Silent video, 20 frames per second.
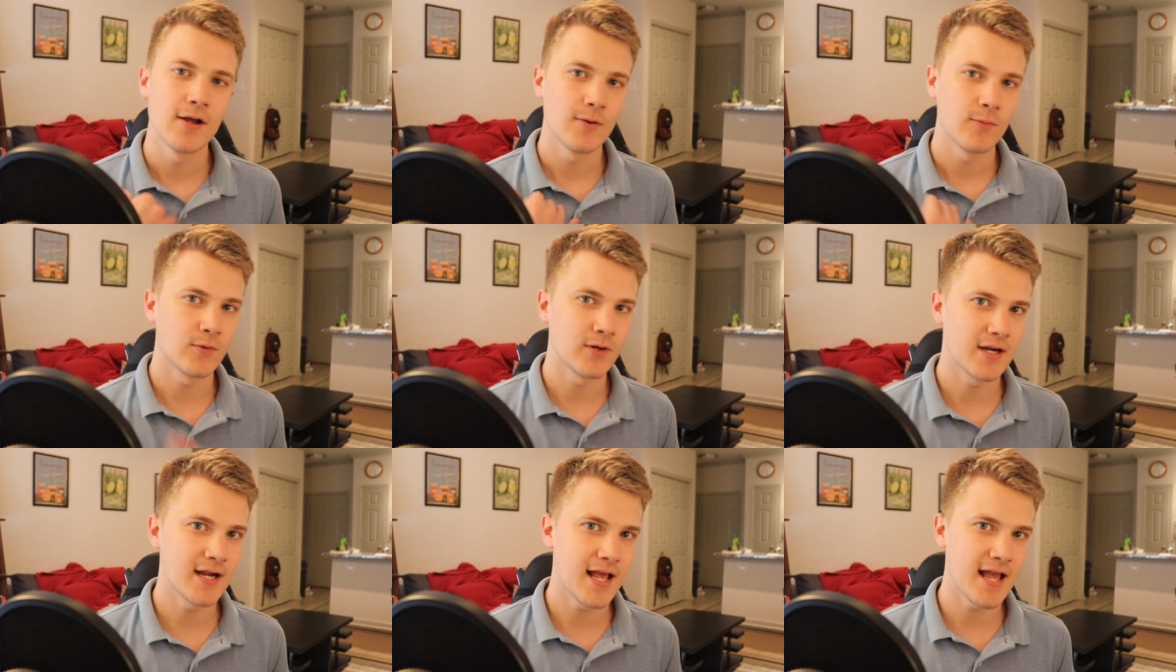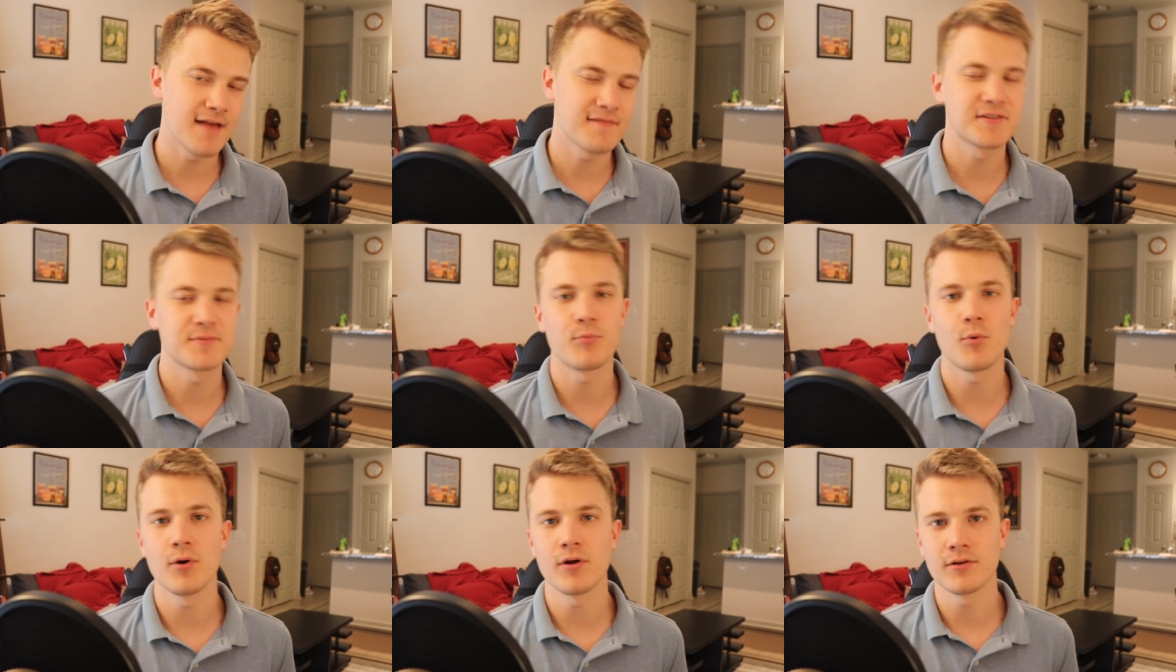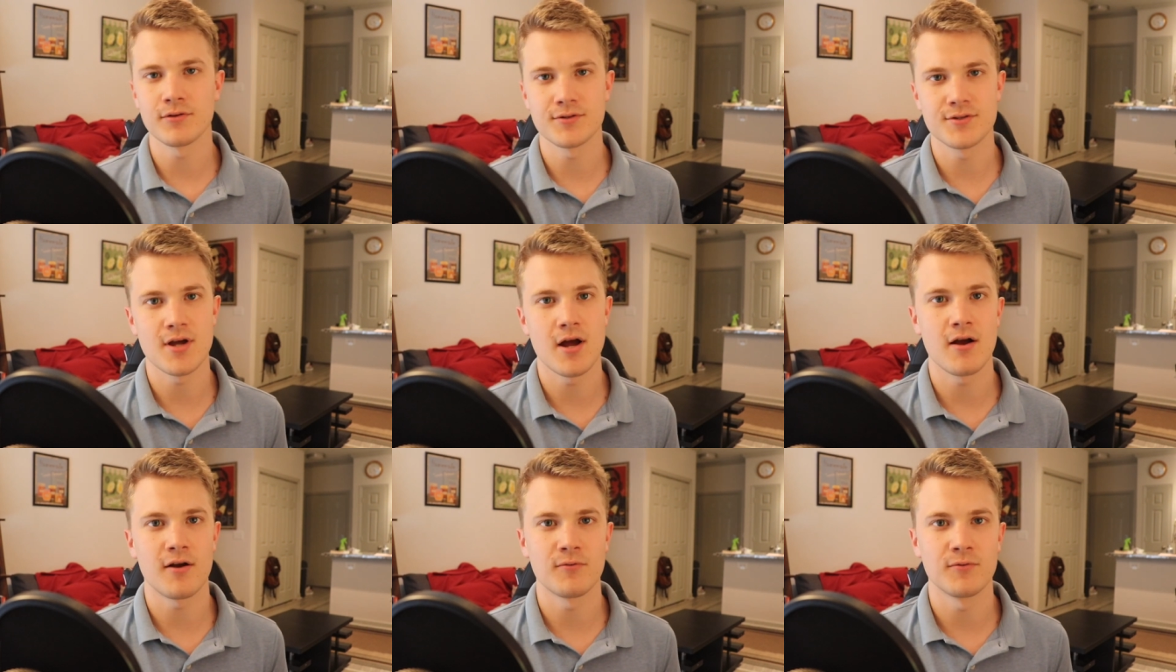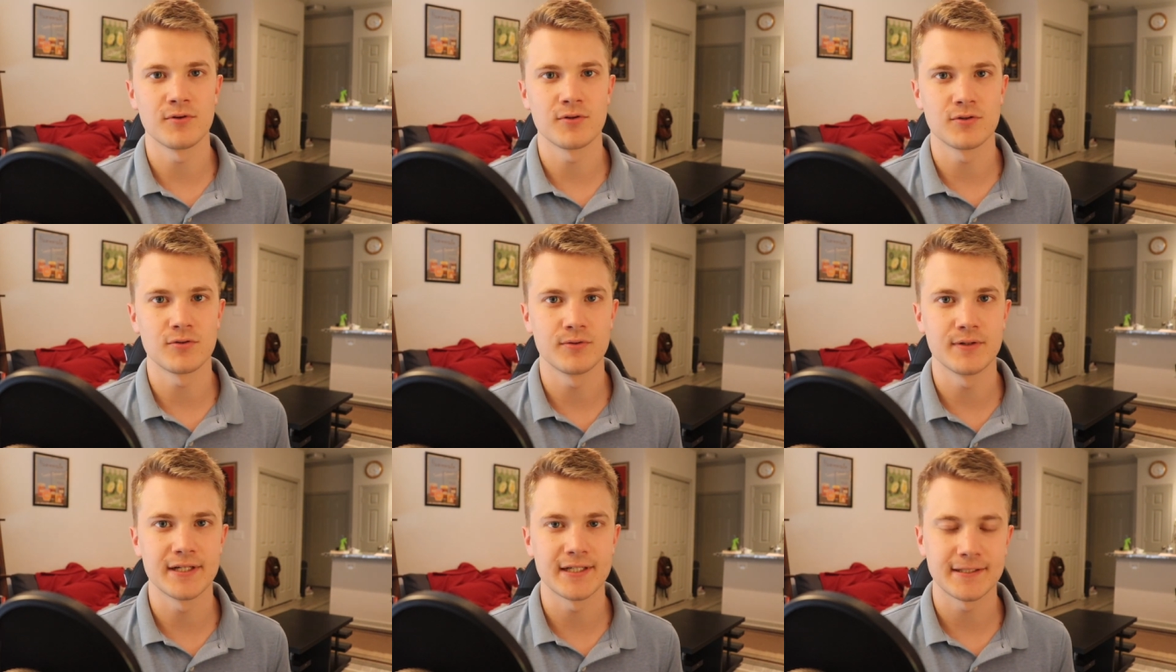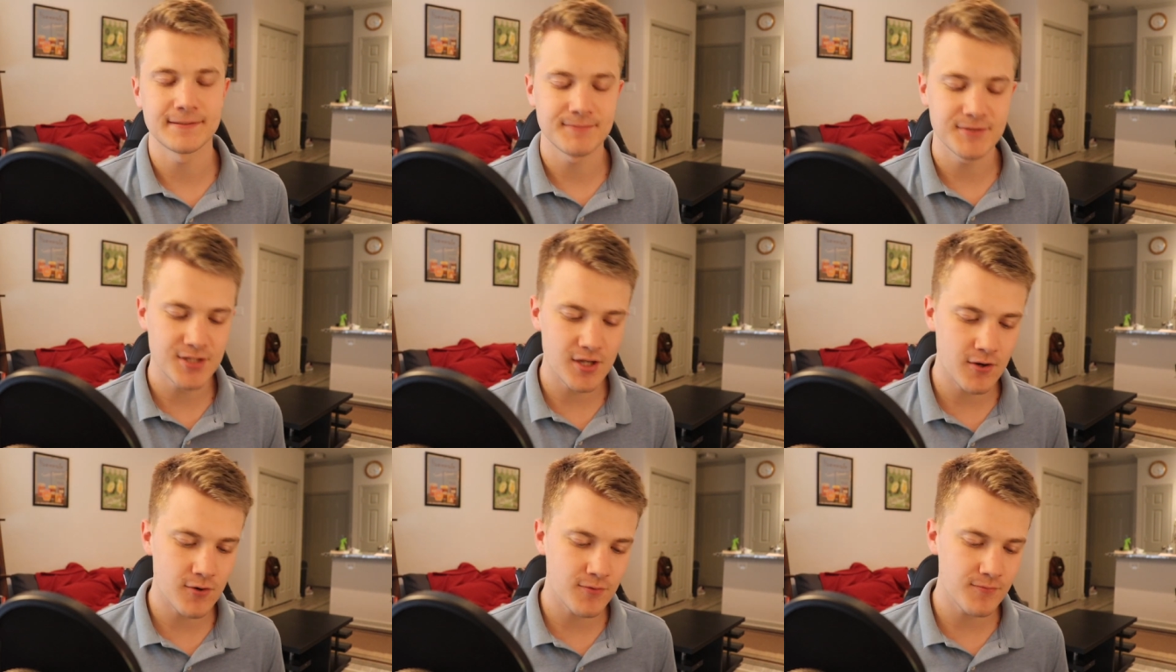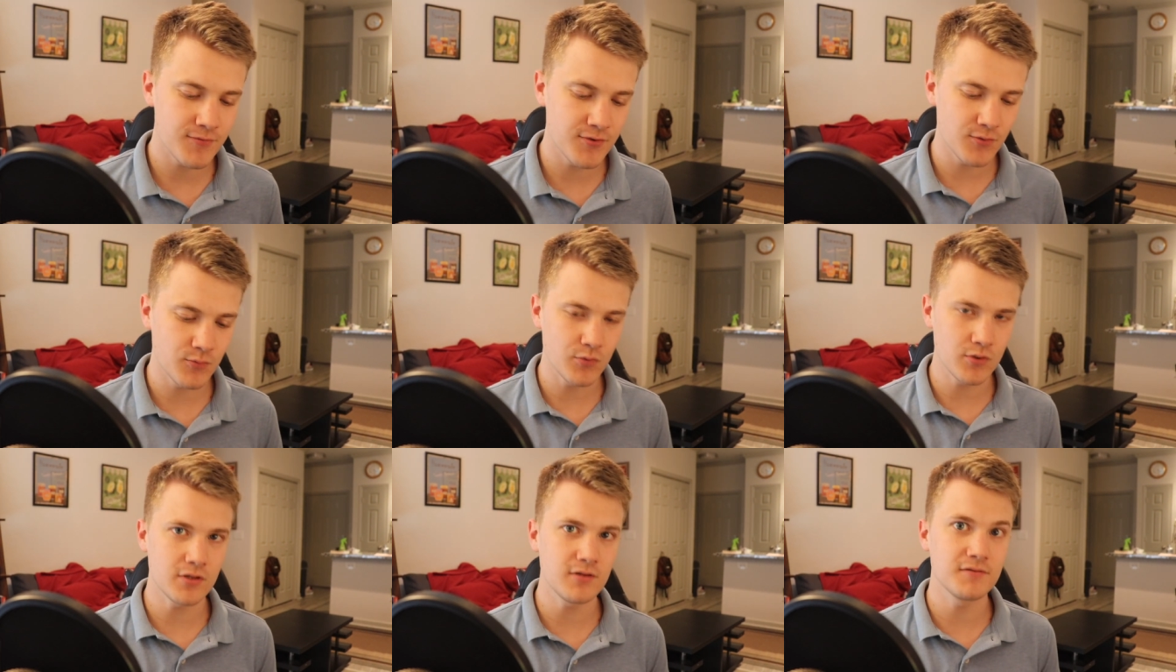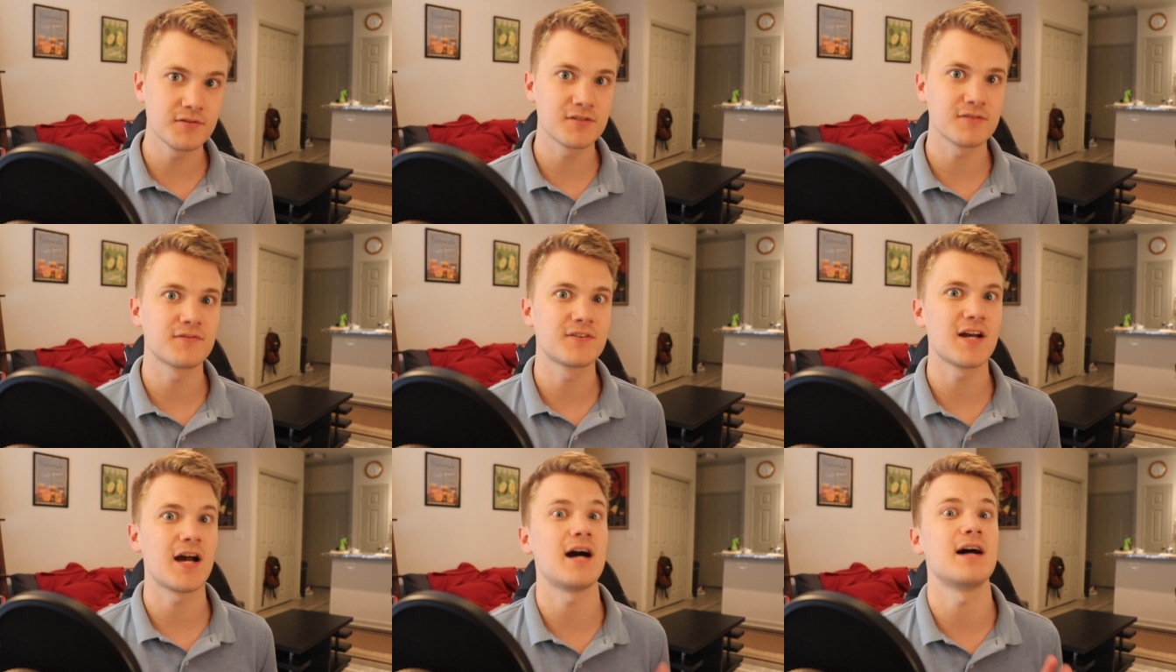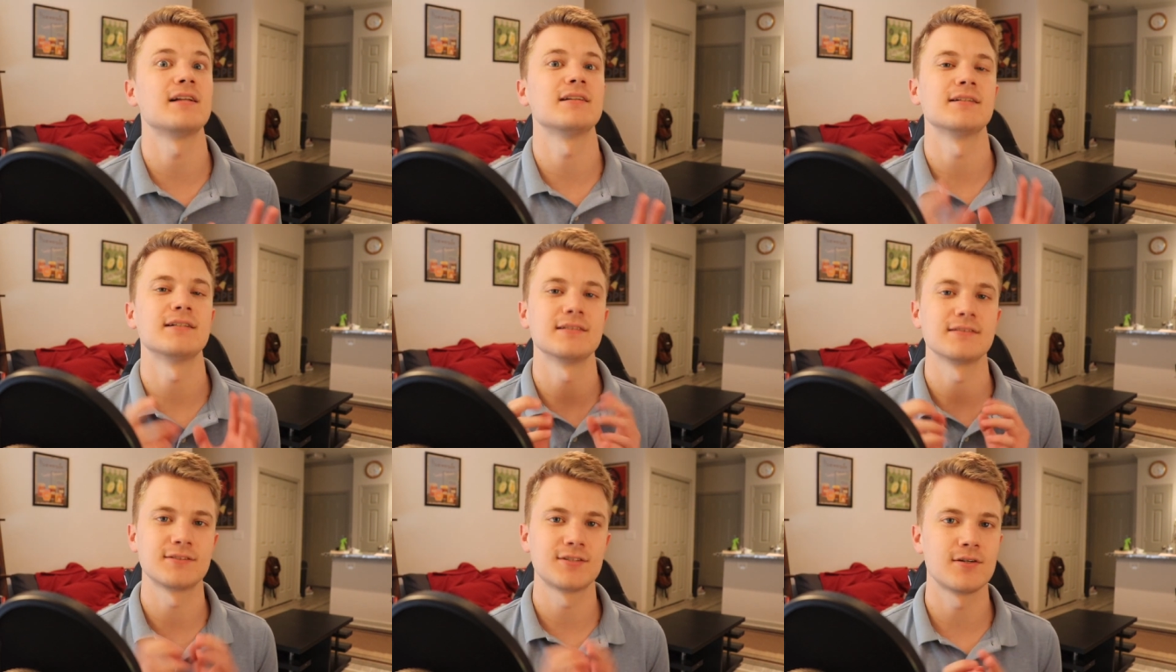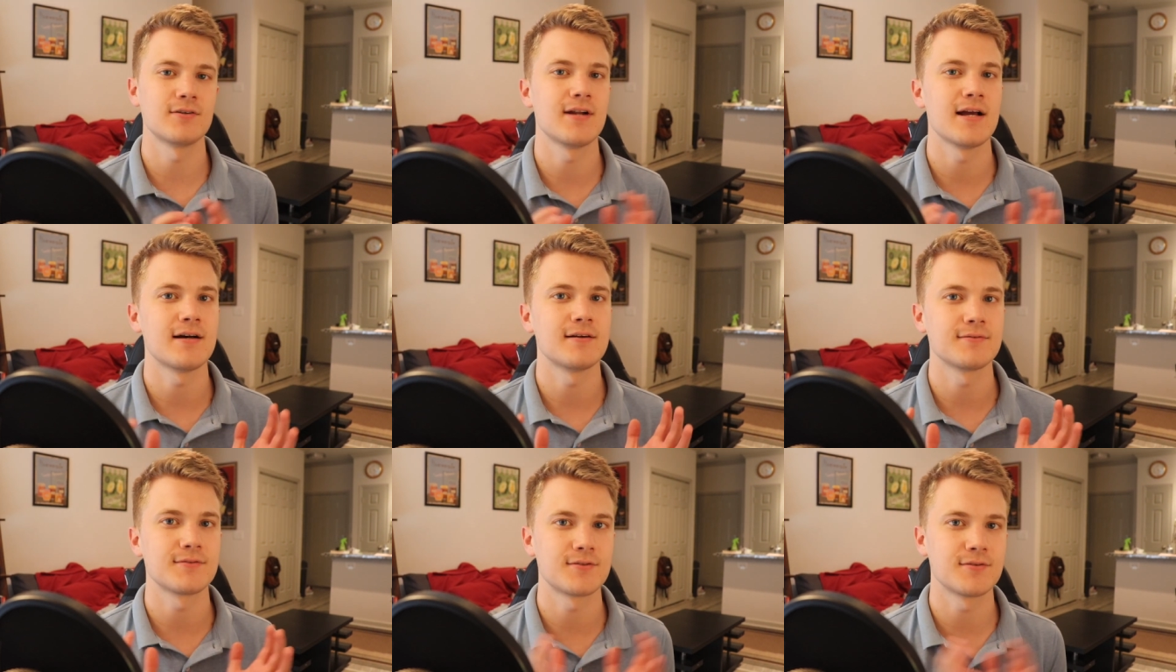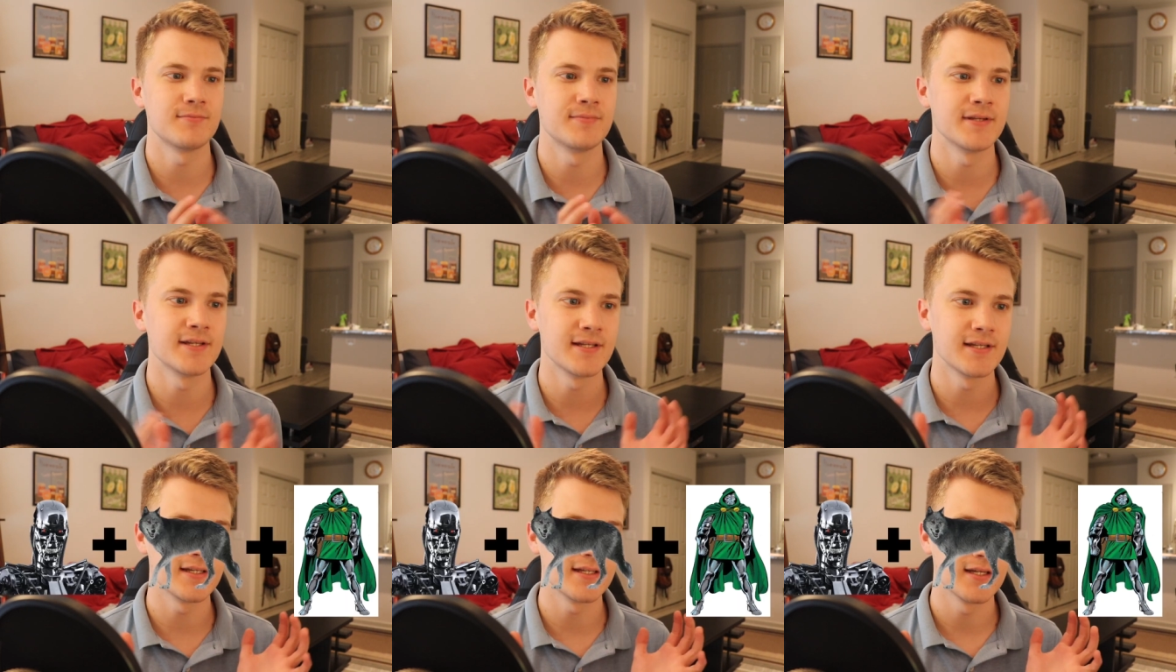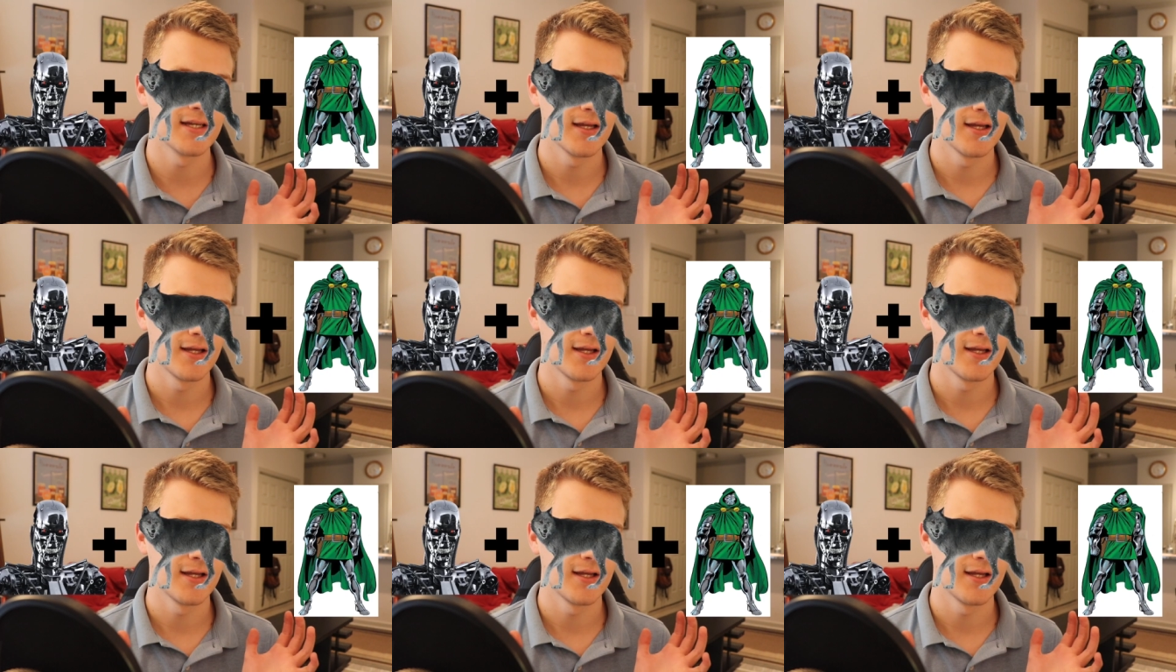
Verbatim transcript: We're gonna have spoiler talk real quick. So, the Wolves of Calla turn out to be